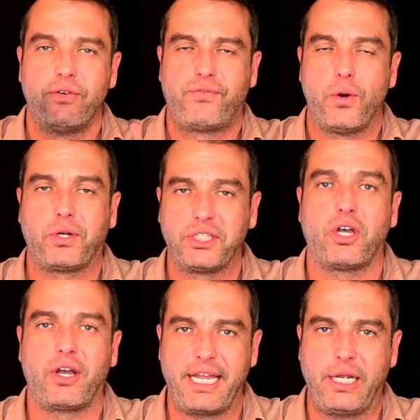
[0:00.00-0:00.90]
focus
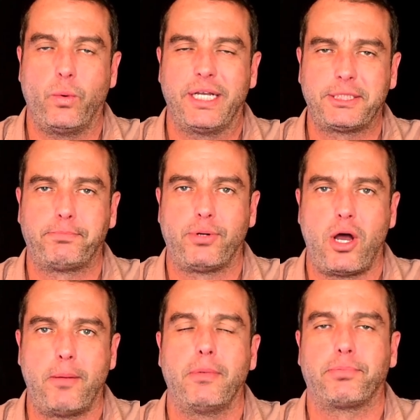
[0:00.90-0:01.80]
on getting West
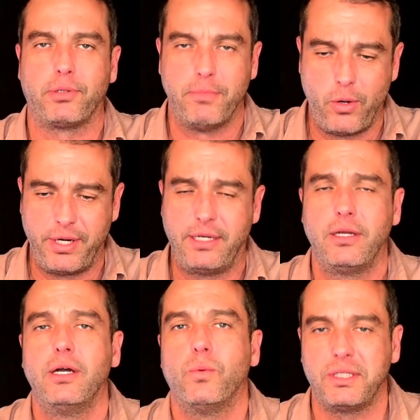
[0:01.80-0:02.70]
Brom promoted
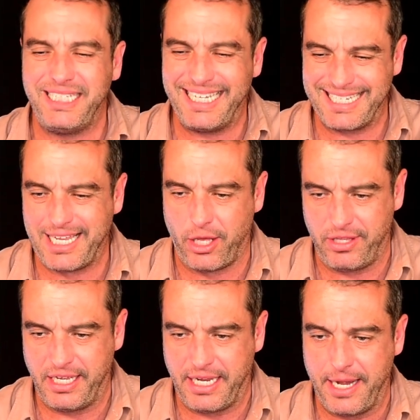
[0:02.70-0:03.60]
once he gets
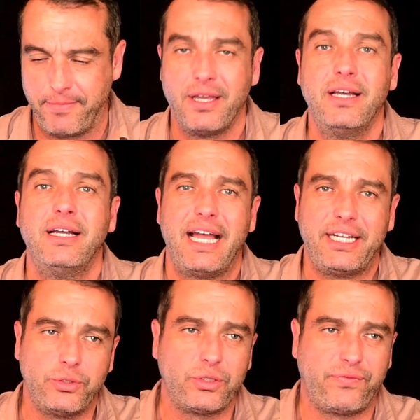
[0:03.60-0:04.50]
healthy again.
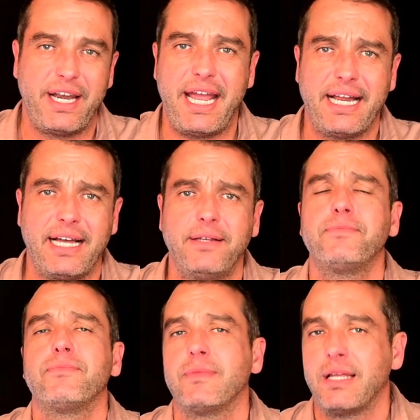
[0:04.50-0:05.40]
Jesus Ferreira,
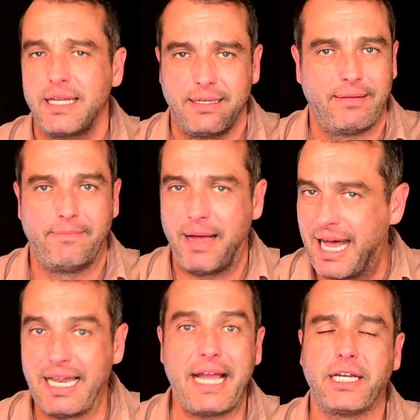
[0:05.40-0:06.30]
I
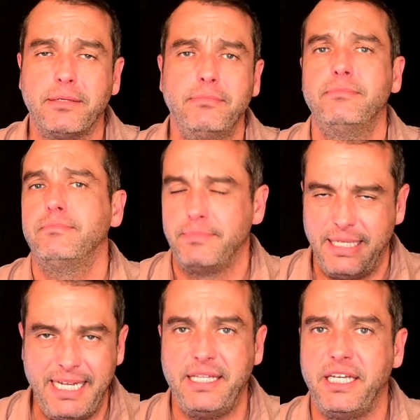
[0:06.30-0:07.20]
like him
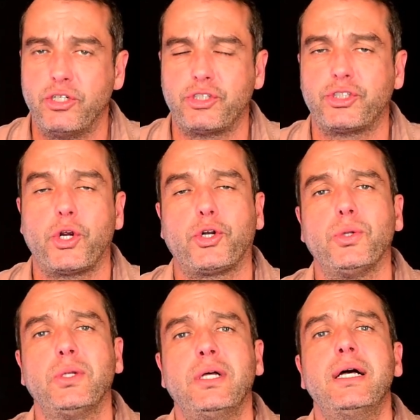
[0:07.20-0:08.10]
in the inner
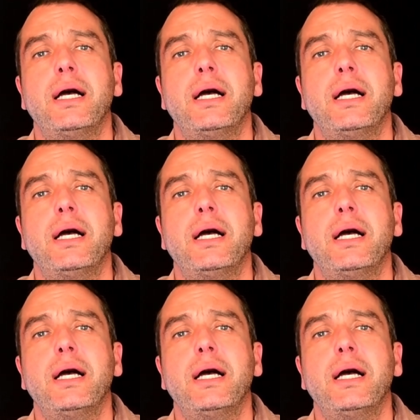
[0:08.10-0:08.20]
circle,